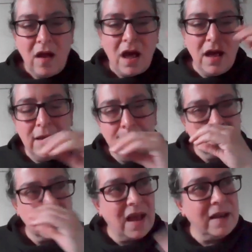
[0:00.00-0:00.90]

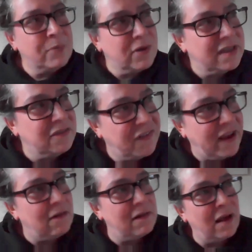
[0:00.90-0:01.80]
I had a pretty
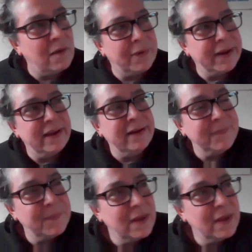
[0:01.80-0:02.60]
feral upbringing.